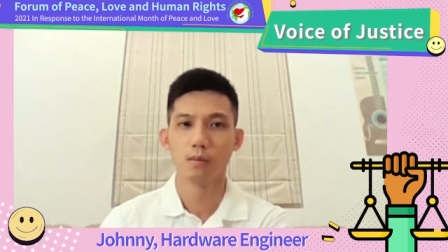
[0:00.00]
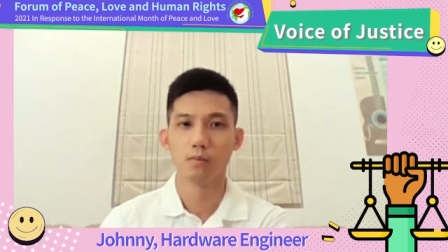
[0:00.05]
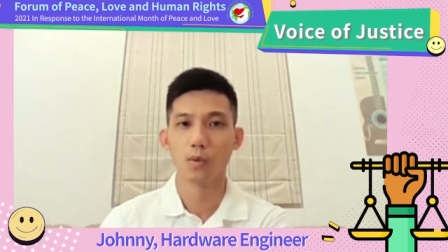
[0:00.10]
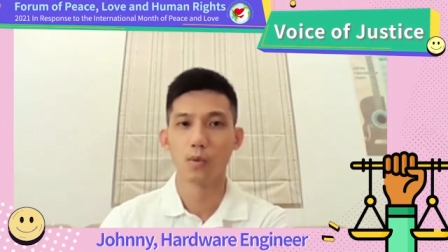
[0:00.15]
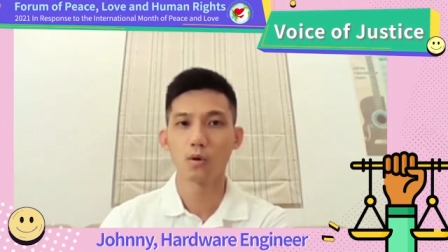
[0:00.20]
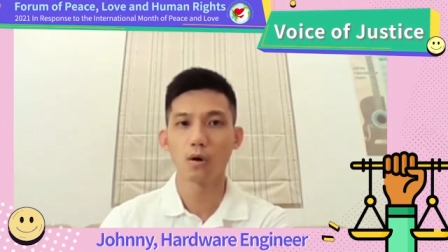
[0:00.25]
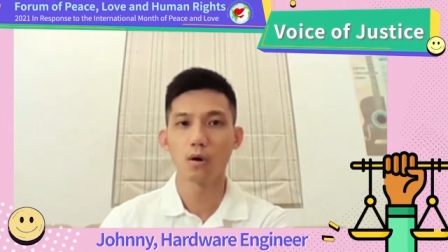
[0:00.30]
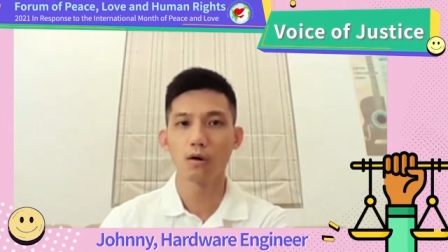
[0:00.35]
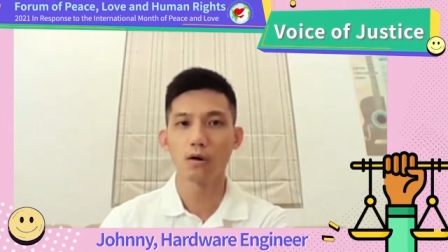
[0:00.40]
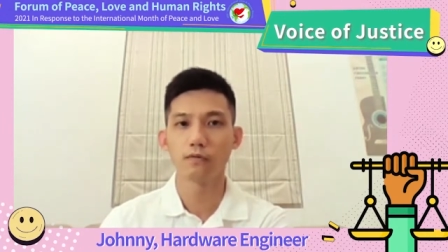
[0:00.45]

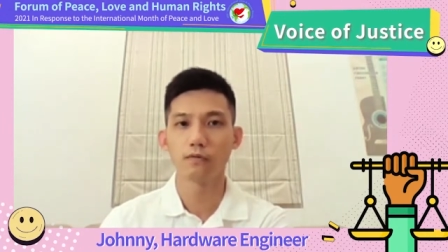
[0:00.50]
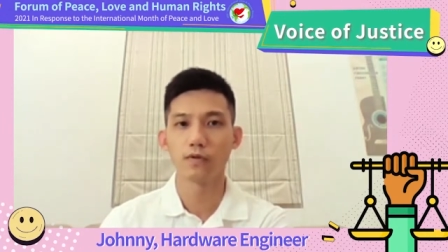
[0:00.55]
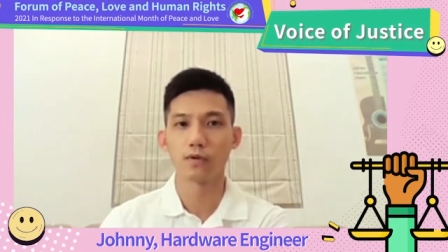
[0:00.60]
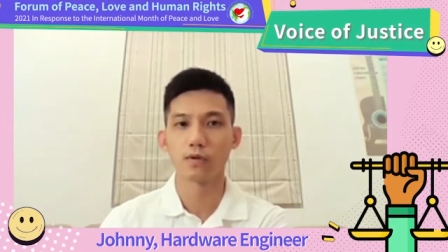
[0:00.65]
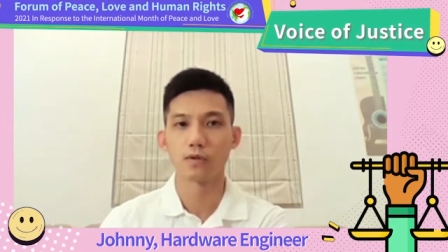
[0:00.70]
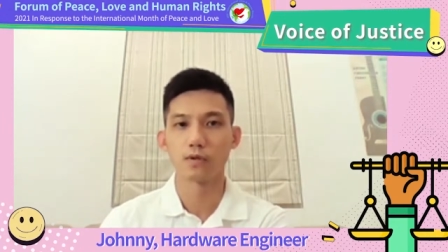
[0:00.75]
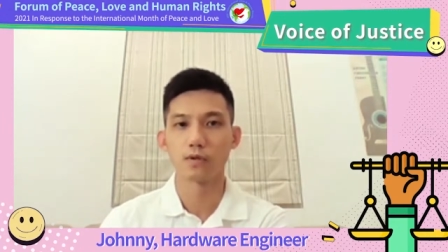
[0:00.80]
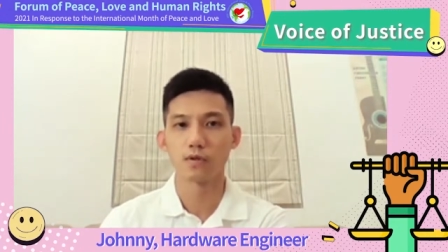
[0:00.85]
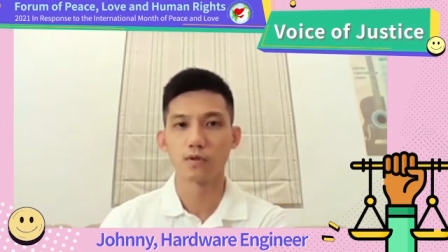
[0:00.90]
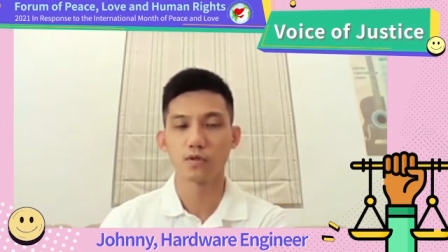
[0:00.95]

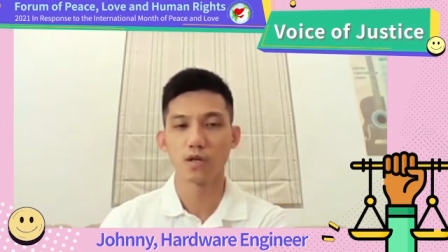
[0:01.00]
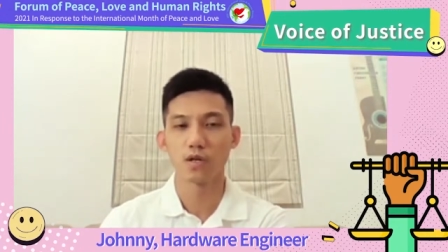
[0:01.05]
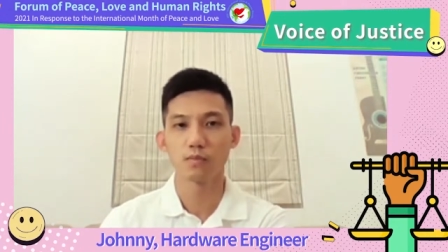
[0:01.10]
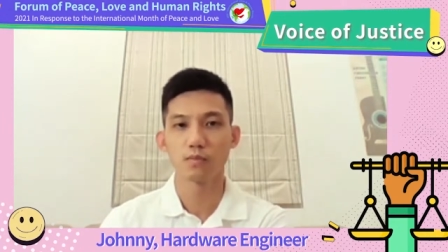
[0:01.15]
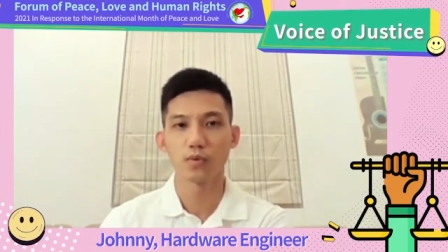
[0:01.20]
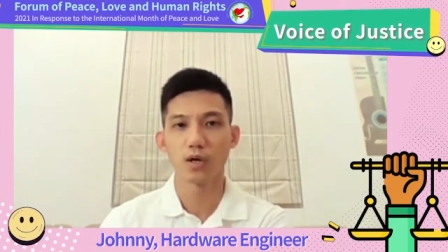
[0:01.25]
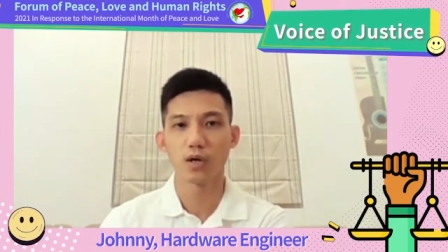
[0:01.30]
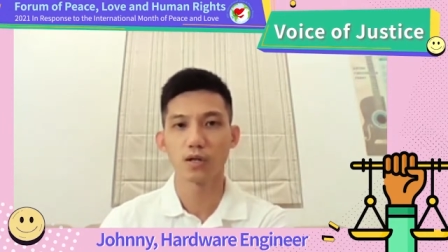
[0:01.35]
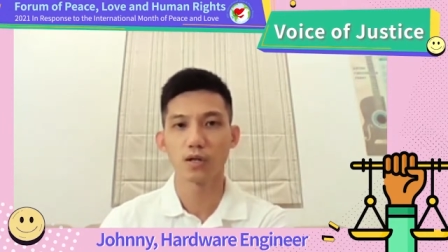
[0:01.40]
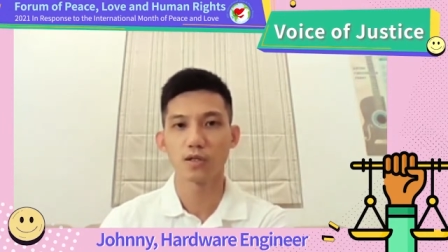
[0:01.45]
Moreover,
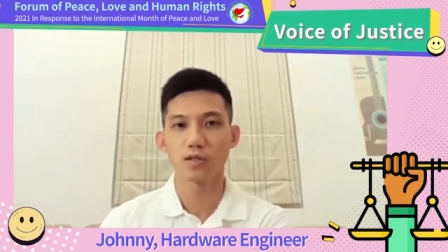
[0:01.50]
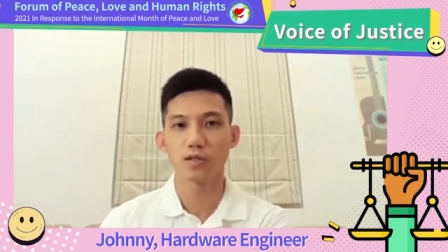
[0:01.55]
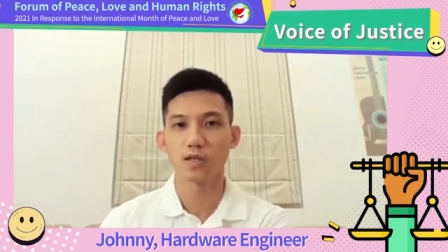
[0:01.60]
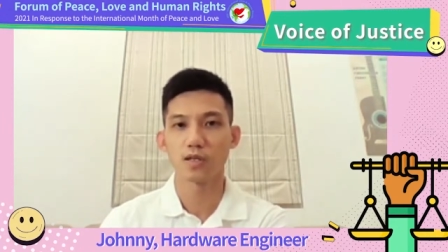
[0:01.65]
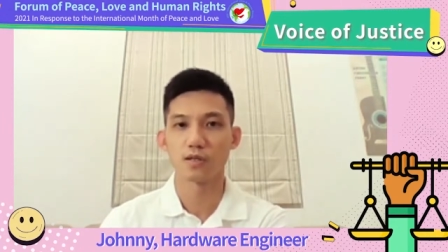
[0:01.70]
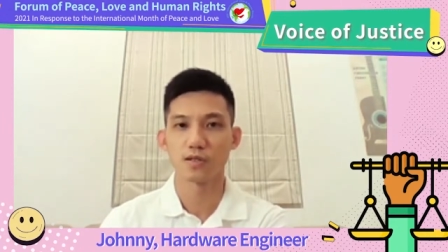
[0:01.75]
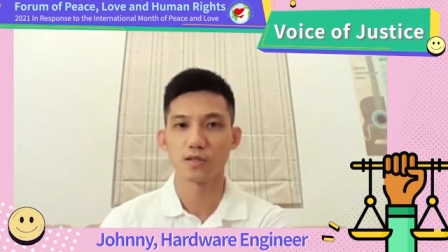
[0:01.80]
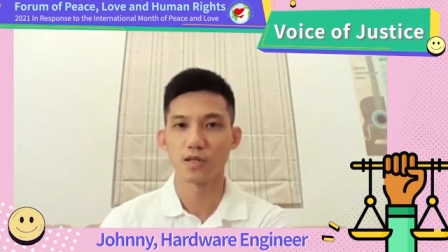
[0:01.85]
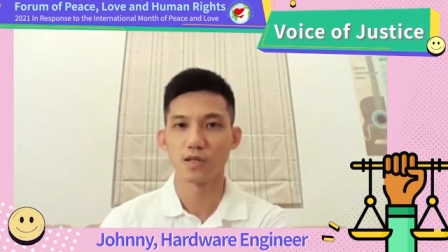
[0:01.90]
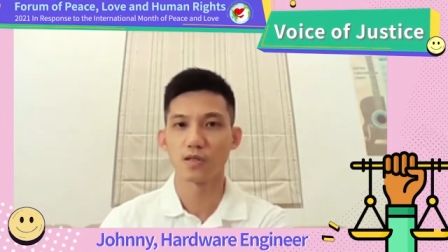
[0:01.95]
some
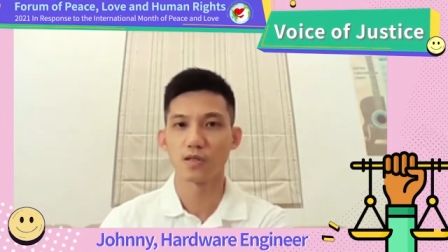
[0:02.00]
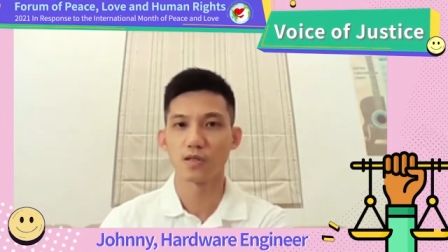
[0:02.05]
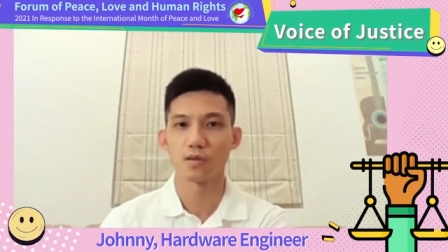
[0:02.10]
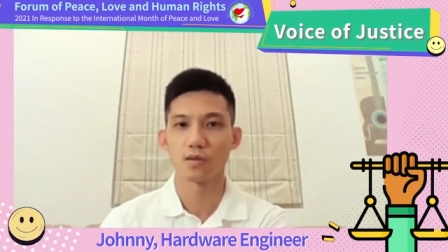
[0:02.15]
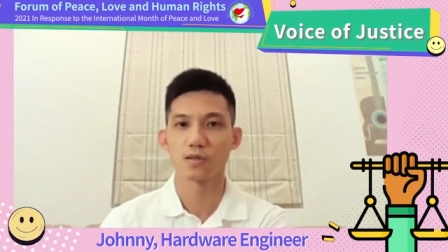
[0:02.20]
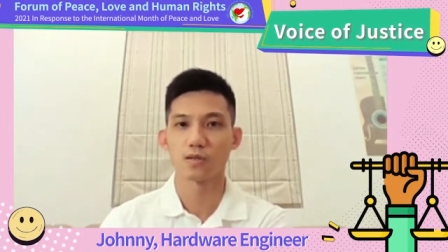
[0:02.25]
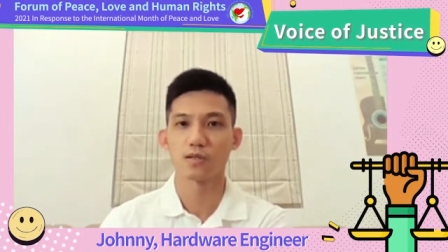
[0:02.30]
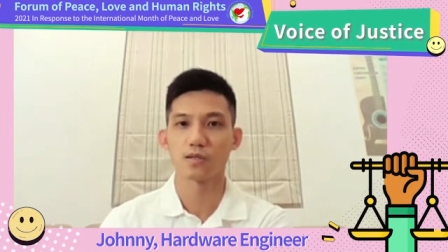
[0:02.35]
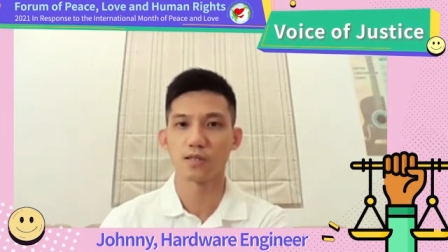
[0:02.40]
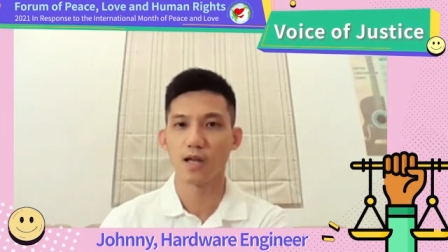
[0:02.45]
brothers and
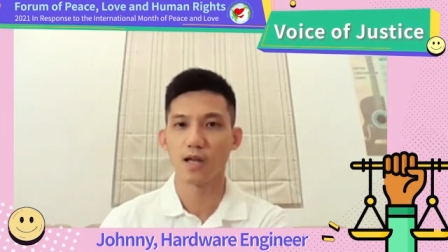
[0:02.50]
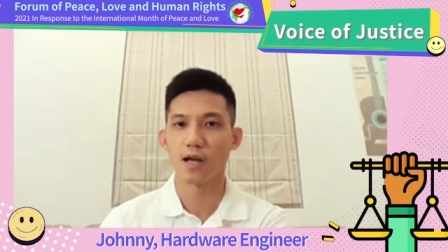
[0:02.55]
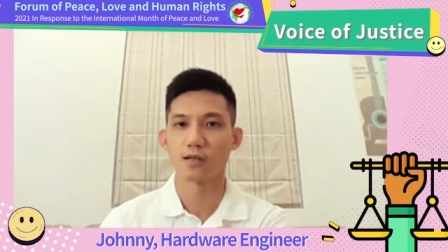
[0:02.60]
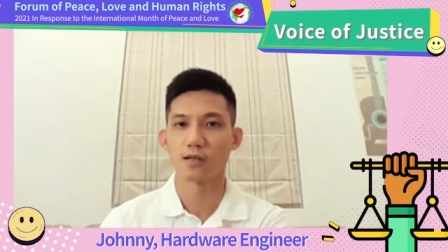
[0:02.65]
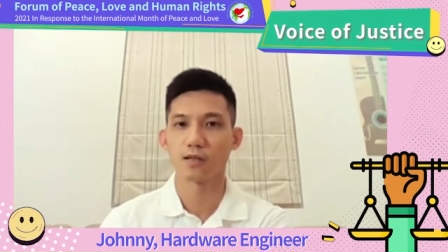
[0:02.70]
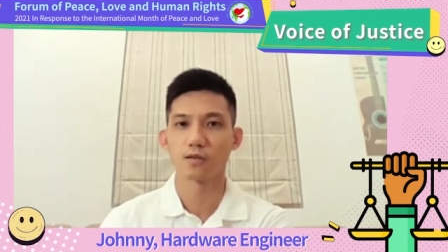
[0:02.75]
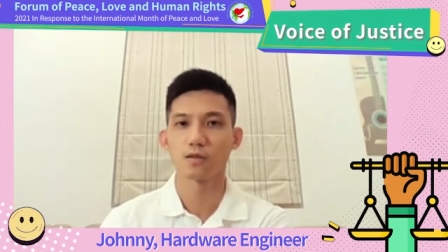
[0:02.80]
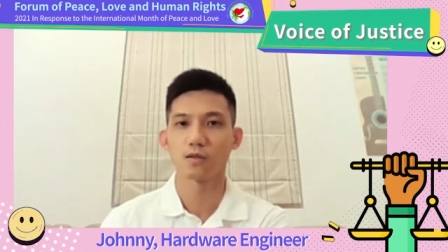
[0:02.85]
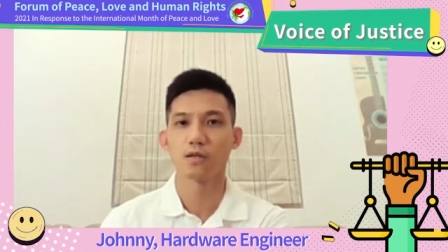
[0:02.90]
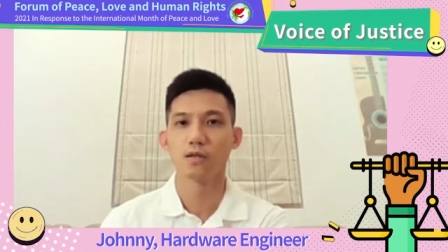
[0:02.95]
sisters
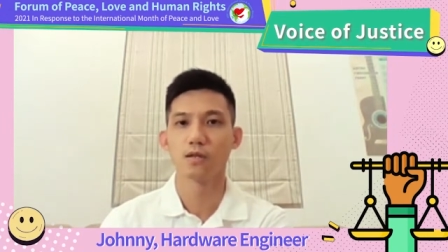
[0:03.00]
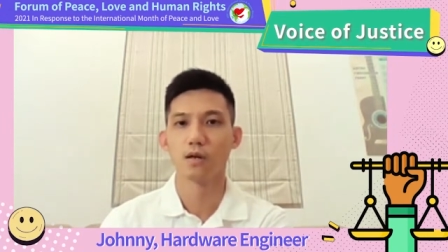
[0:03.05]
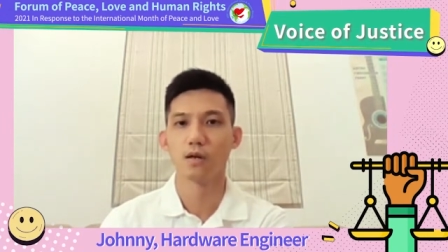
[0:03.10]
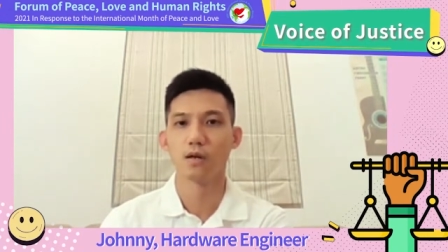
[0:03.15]
died